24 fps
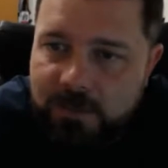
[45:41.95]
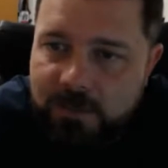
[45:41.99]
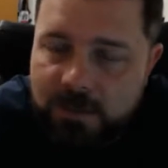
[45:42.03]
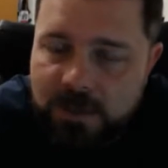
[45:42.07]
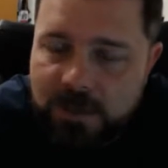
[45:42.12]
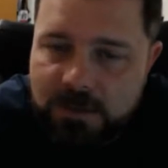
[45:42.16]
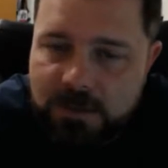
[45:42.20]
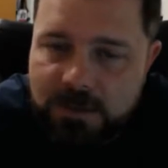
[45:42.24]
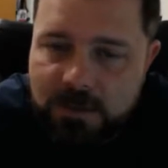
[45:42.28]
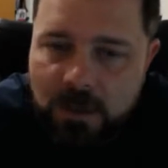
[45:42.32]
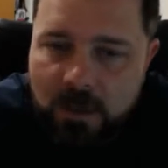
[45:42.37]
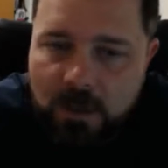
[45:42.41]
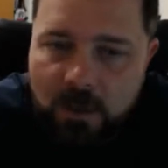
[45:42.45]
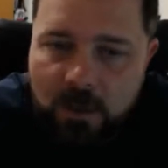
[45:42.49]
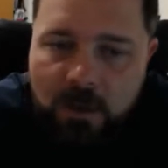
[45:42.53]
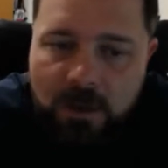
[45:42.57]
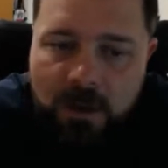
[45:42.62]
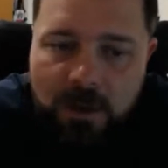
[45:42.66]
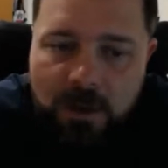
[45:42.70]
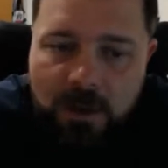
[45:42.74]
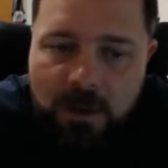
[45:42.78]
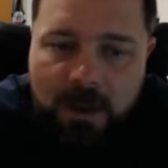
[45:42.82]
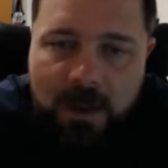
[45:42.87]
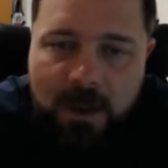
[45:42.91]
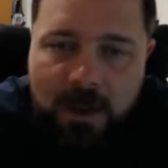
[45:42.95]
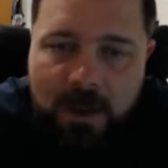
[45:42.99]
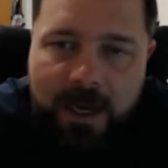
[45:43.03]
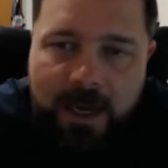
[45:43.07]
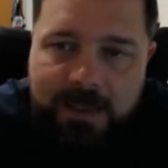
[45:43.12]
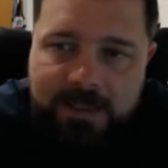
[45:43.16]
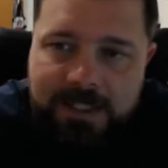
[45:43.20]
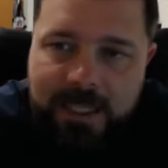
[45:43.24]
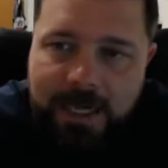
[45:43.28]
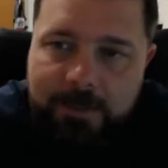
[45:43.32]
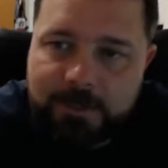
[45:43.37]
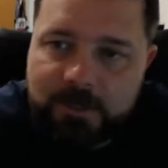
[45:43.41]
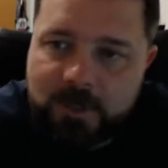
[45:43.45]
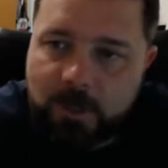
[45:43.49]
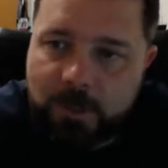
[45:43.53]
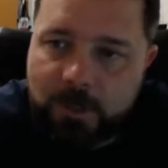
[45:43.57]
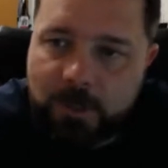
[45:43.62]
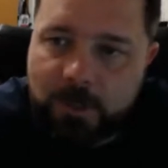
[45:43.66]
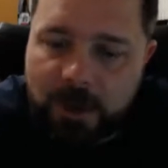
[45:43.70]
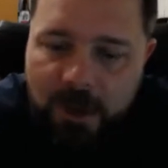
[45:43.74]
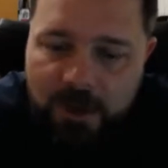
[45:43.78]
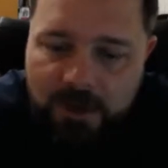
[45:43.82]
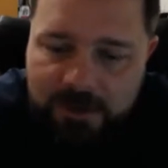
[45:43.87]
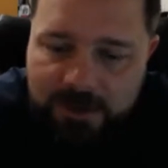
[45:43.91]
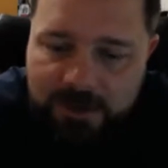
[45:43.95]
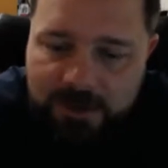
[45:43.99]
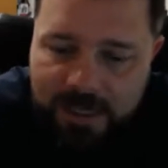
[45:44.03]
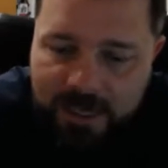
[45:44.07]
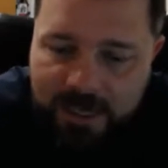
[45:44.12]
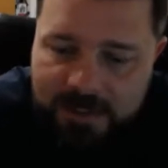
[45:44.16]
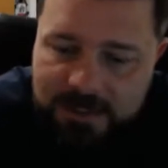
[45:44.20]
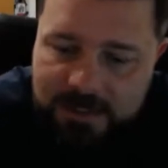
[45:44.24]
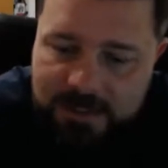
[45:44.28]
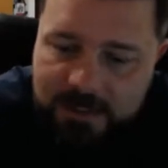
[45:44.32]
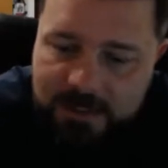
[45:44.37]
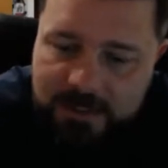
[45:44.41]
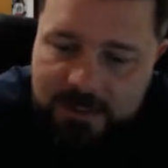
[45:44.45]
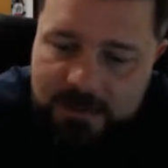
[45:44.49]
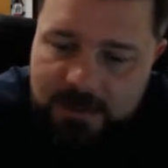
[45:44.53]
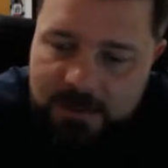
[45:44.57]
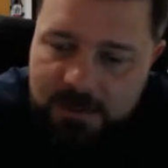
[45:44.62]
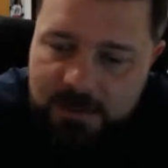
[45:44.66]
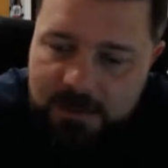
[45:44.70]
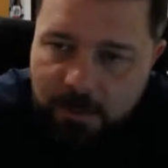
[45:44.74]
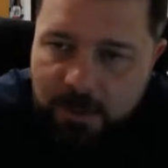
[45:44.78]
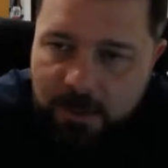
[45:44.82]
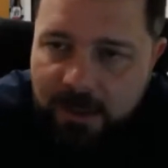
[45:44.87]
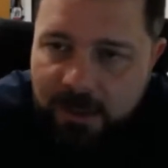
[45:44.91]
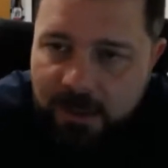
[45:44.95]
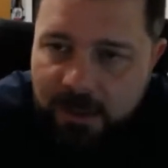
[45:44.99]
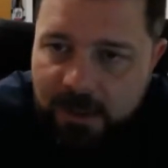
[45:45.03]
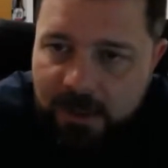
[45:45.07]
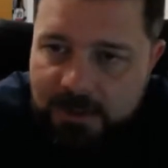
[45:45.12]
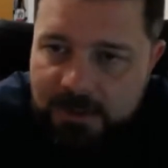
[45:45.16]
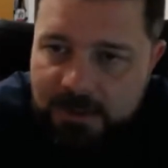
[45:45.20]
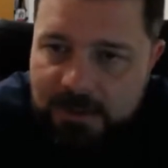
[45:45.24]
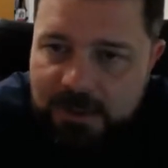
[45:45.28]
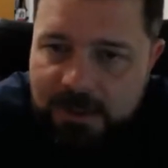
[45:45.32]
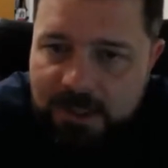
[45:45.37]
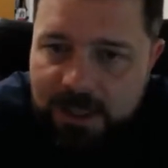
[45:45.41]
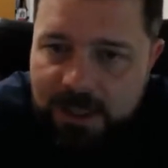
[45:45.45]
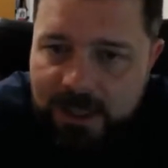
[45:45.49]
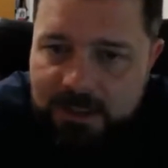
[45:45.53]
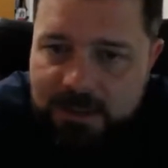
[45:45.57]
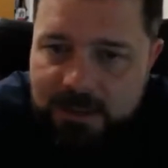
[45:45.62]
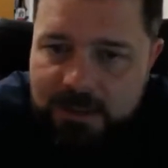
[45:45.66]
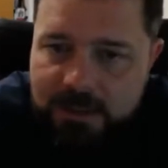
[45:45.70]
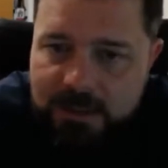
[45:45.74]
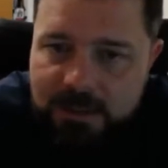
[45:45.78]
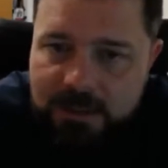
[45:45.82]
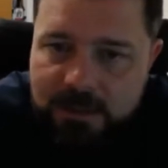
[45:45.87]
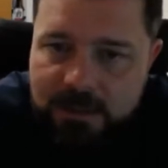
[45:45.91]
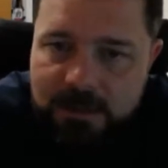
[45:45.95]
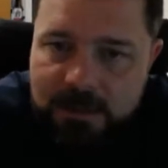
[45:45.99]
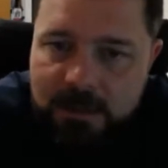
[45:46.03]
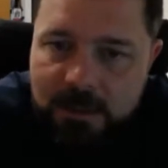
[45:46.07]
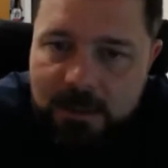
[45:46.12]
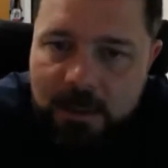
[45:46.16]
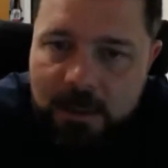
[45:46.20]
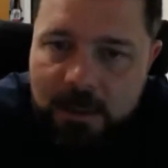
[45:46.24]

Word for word: And so a lot of times we'll put our DSs competing against DSs.